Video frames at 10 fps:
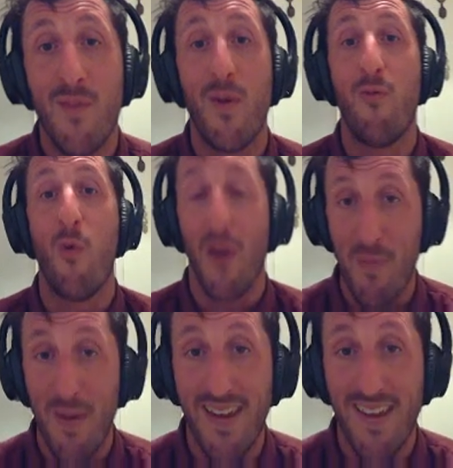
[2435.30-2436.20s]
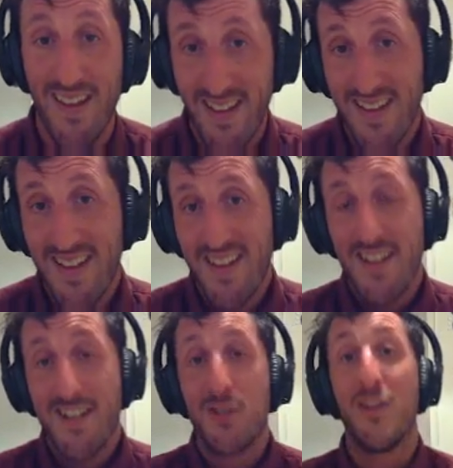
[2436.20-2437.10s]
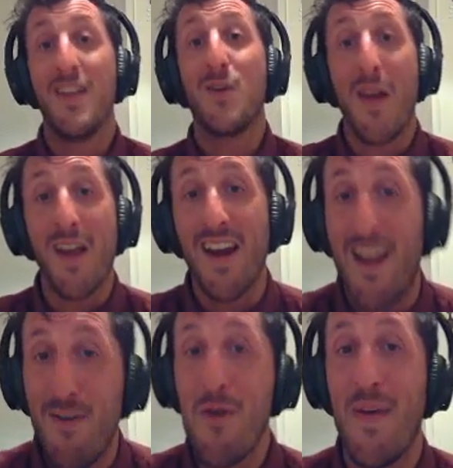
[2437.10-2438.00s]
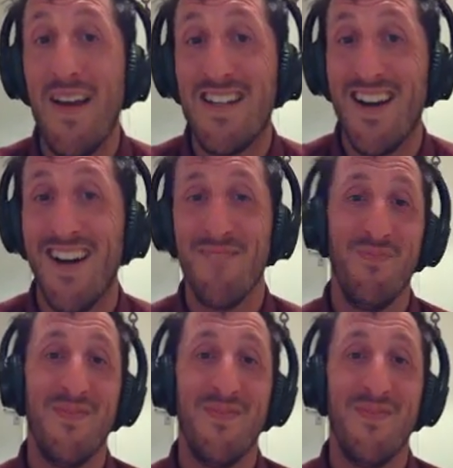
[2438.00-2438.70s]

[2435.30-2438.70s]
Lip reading: with Wannabe. So this one I'm going to give you a bit of time.